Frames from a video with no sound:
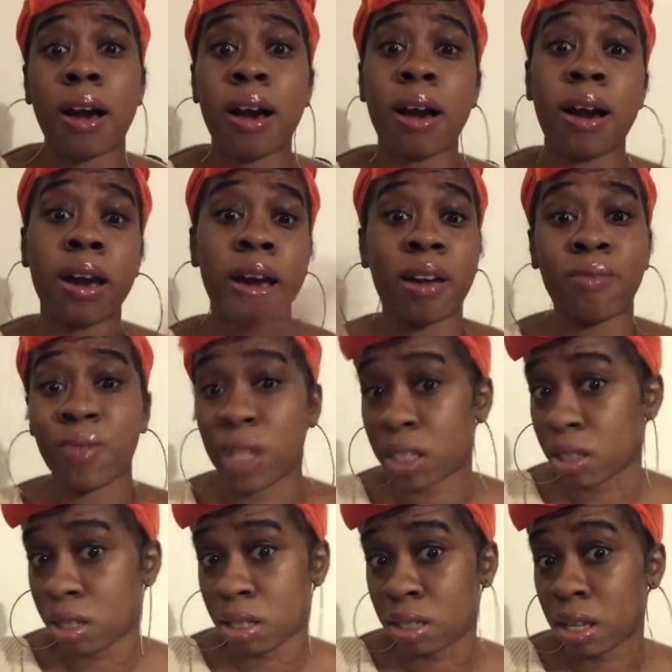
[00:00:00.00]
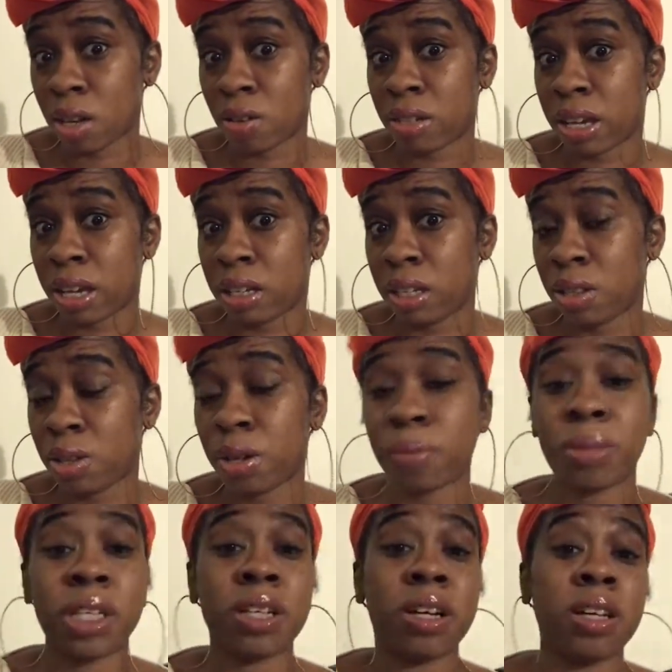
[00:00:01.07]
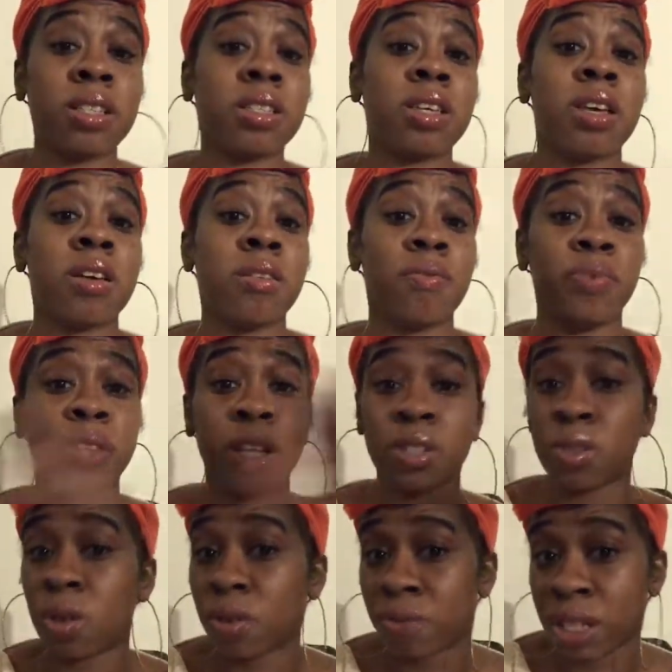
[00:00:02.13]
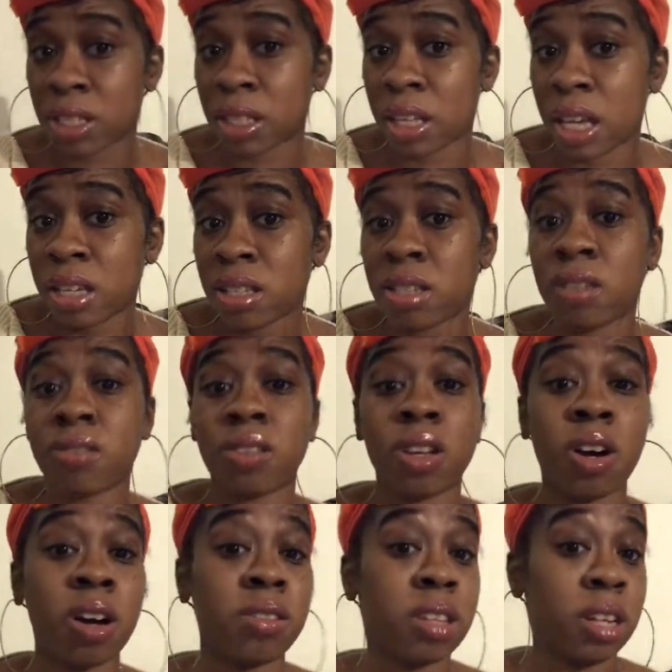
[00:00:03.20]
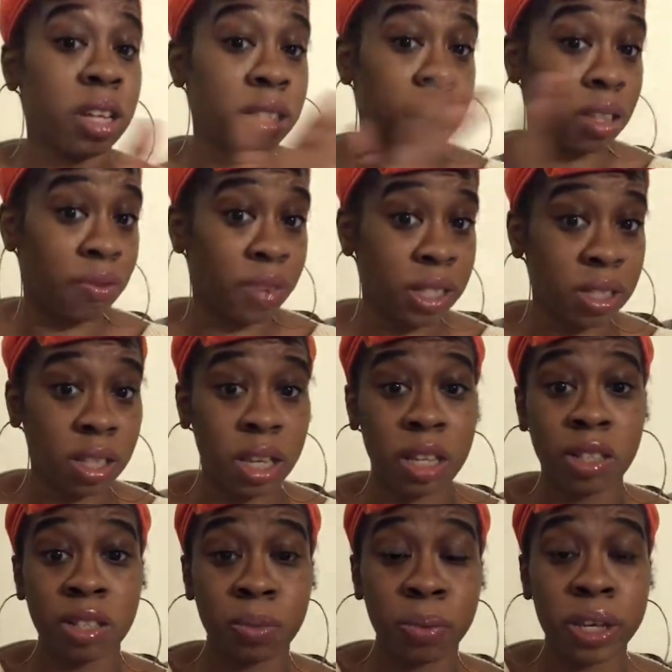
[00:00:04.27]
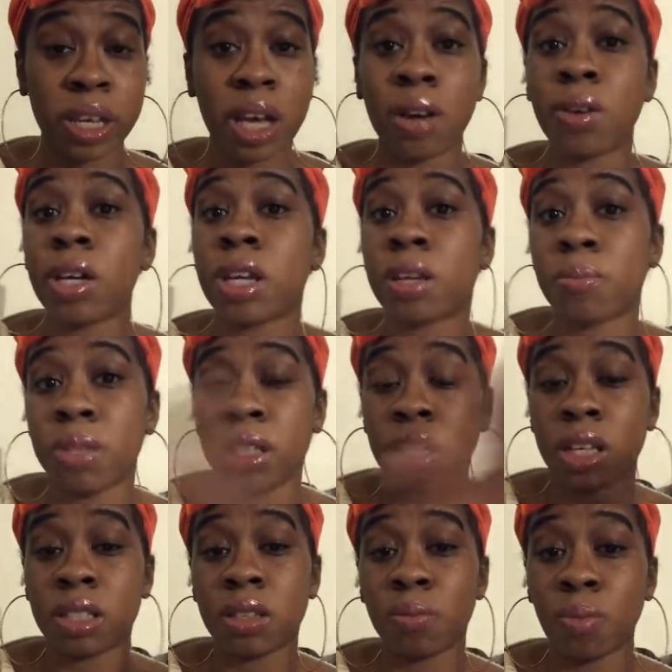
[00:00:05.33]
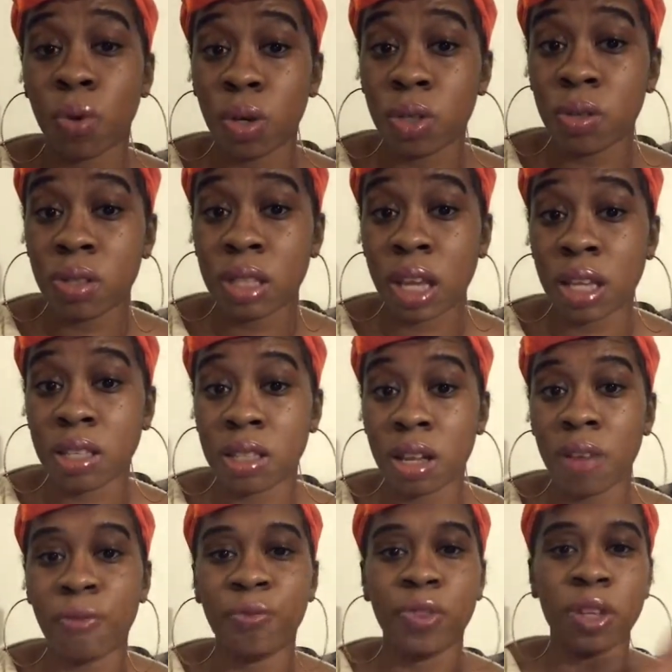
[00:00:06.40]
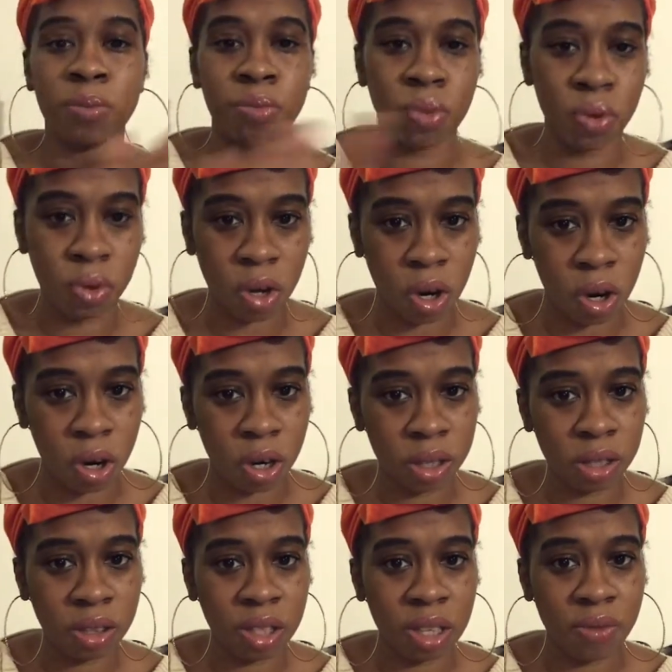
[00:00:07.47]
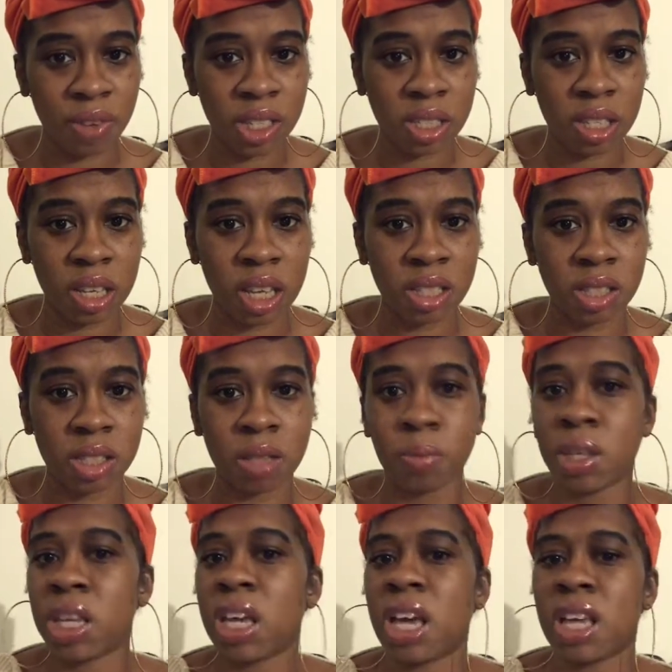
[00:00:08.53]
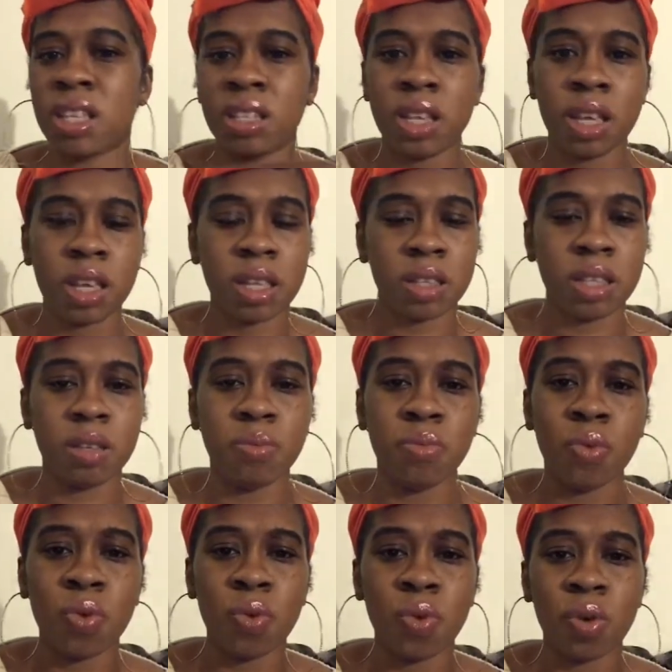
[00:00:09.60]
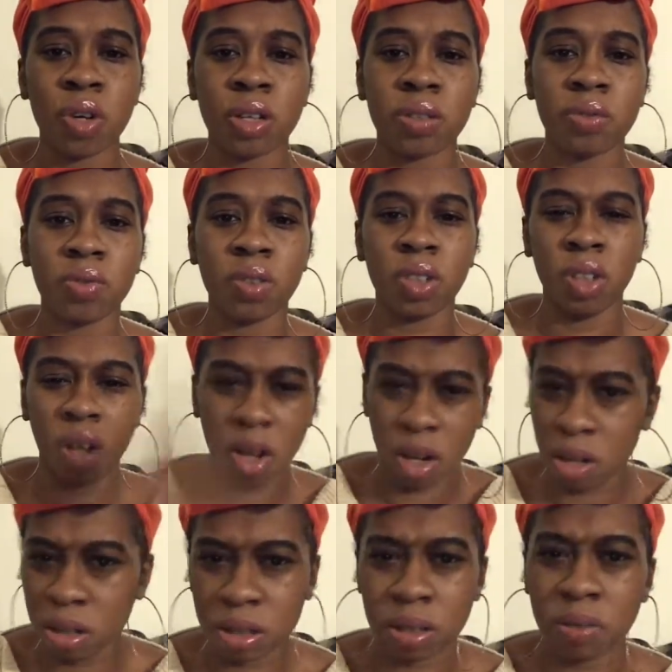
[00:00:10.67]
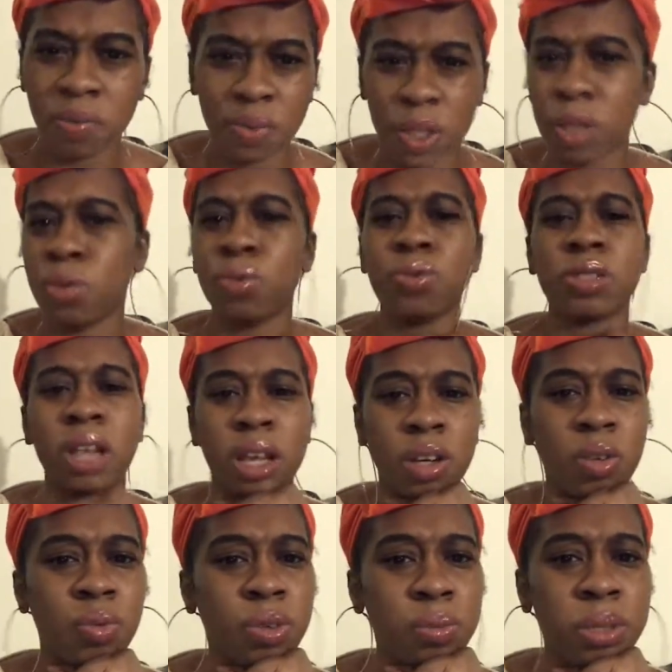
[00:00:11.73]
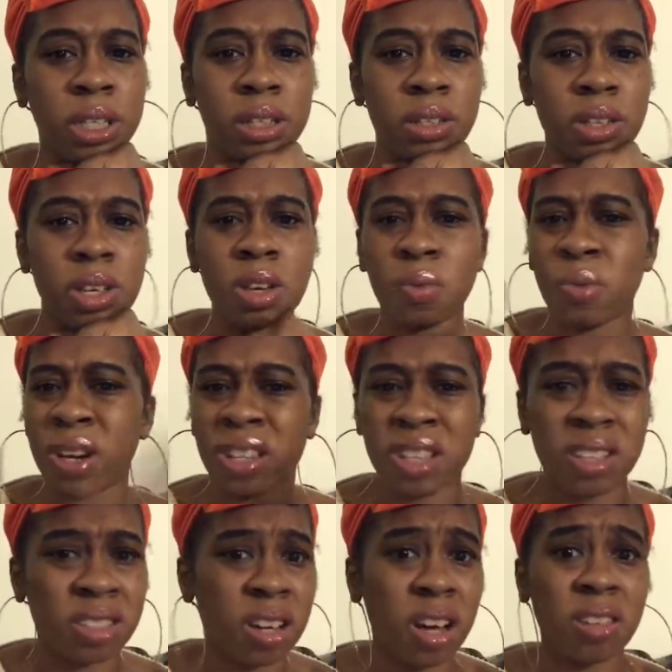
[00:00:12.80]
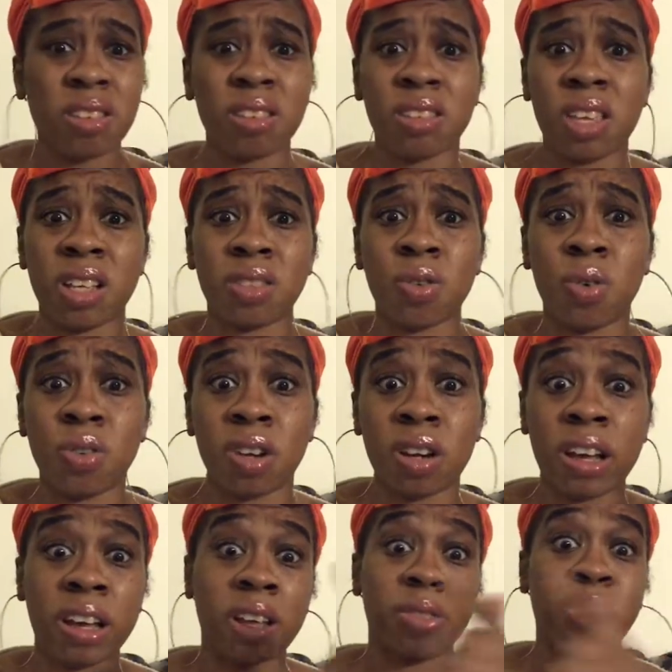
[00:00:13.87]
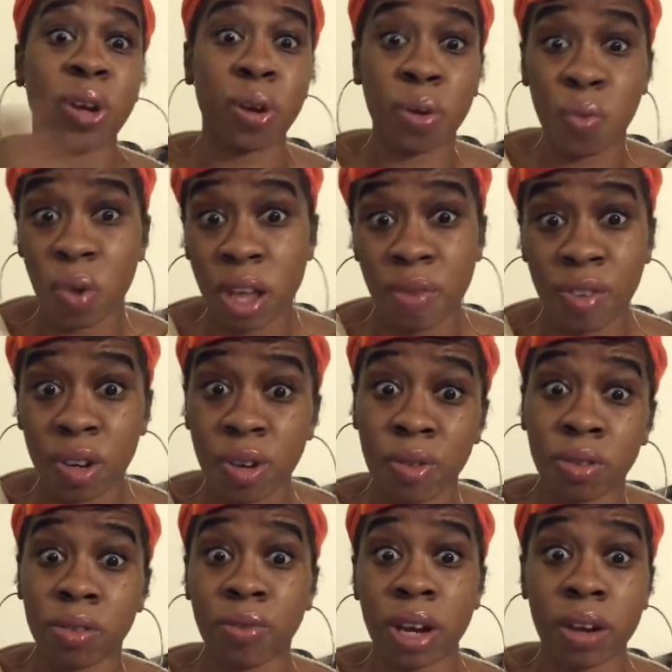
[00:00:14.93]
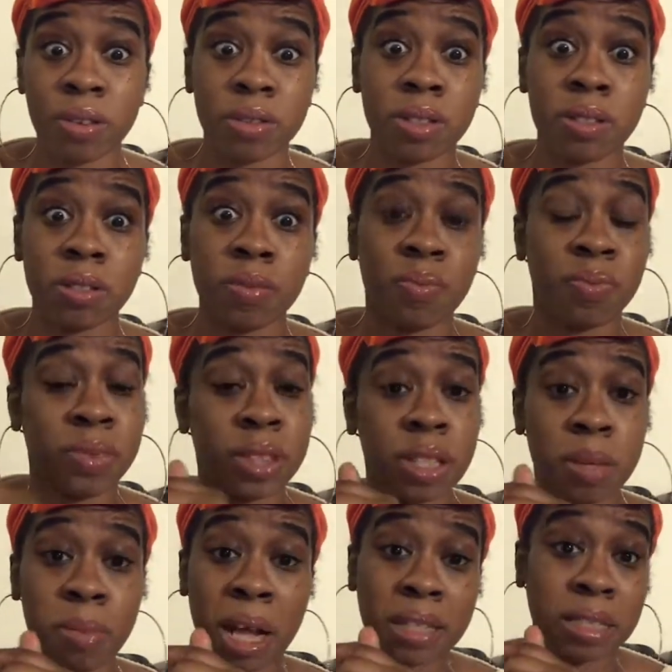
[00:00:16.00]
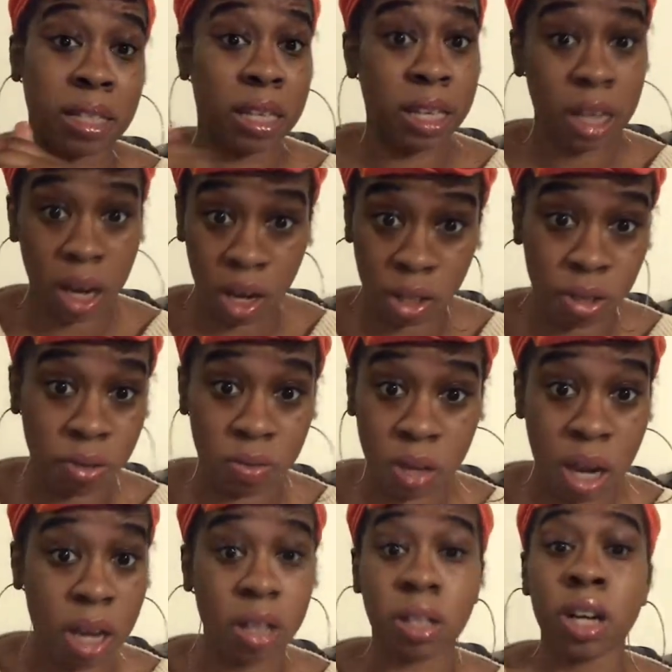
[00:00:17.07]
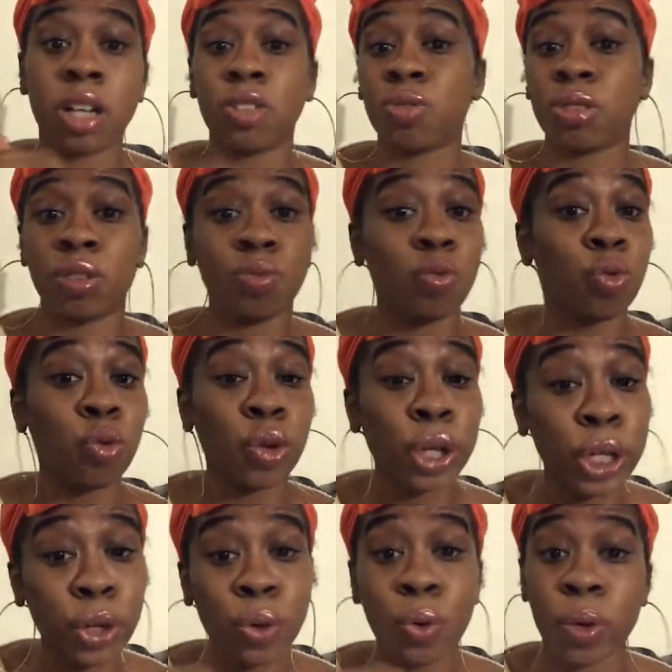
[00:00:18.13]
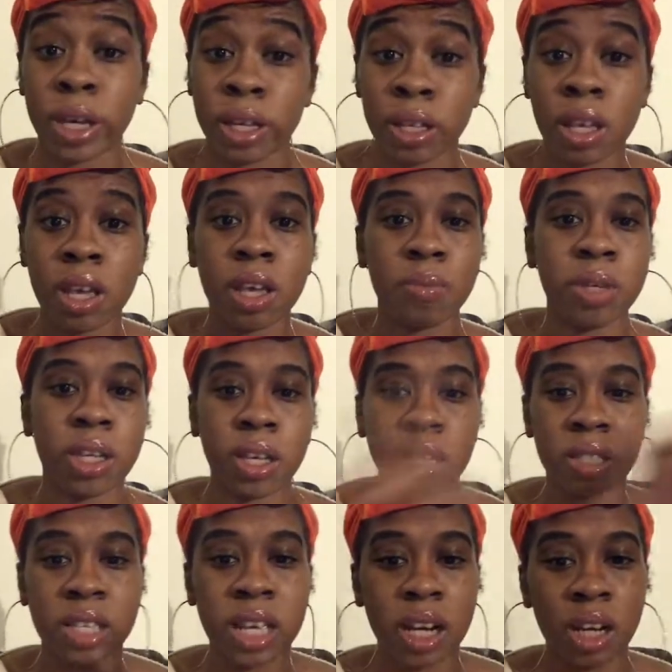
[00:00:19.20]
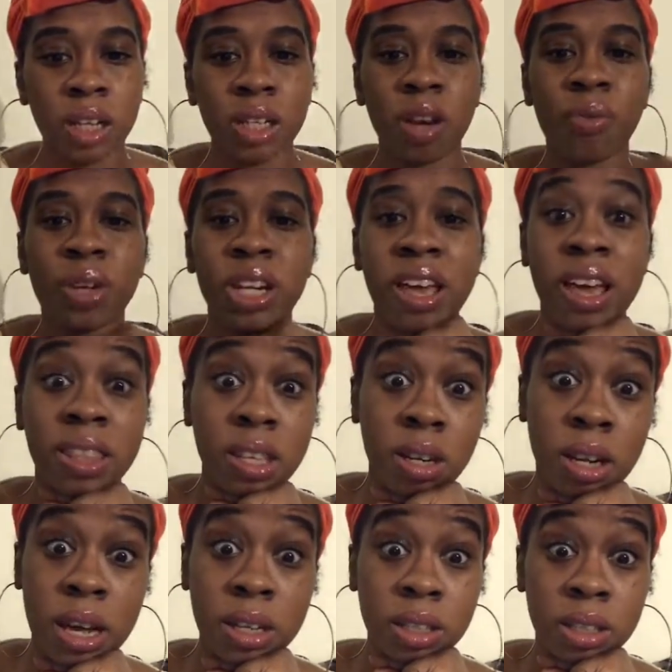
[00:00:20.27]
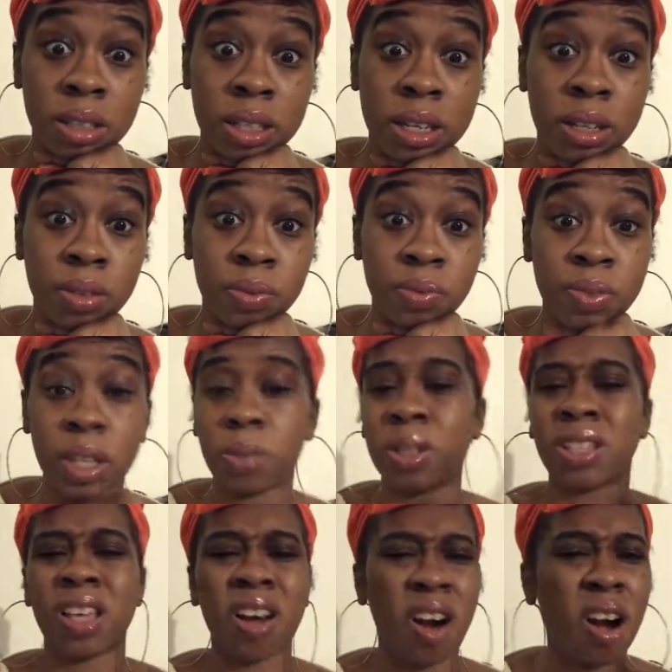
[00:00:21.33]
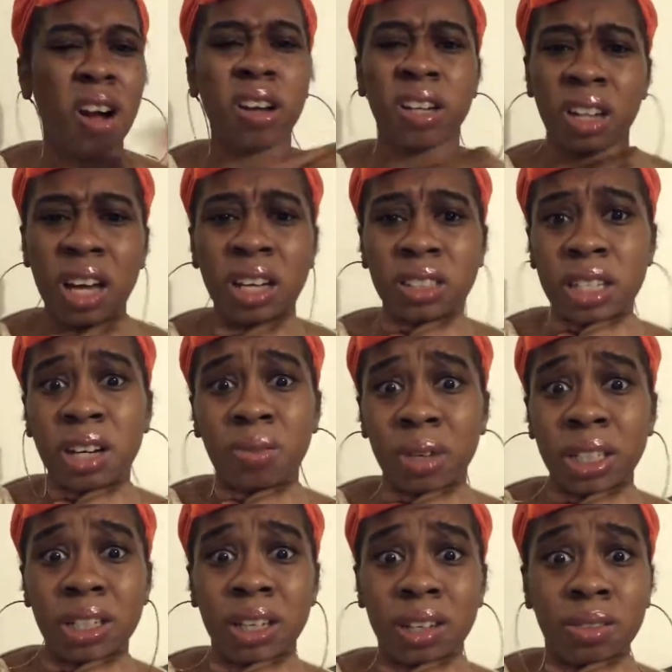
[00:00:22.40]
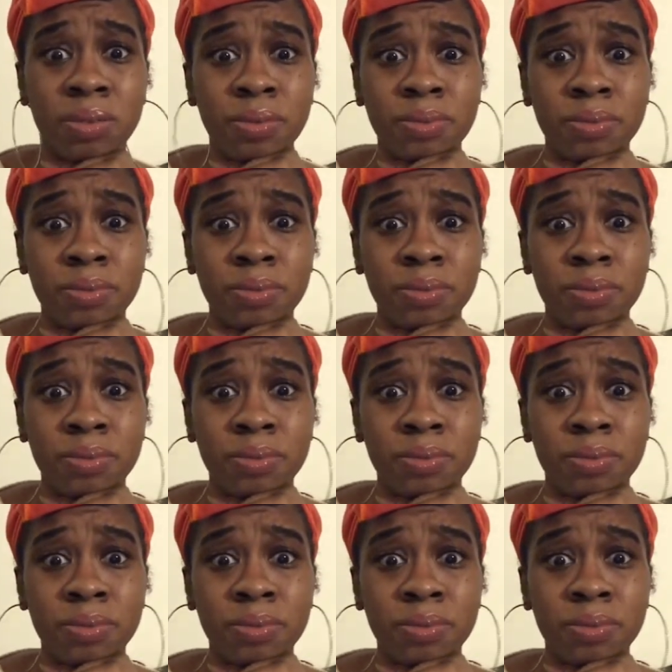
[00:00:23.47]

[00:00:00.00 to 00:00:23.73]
I have nothing to say on that neither, because there's no investigation. If they are, they let the investigations play out, because the more you say stuff, the more hard the investigations will be and the more long the news cycle will be when there's other things going on, like a third wave of coronaviruses about to hit our country real quick, because Italy already had their lockdown. I mean, they are in lockdown right now.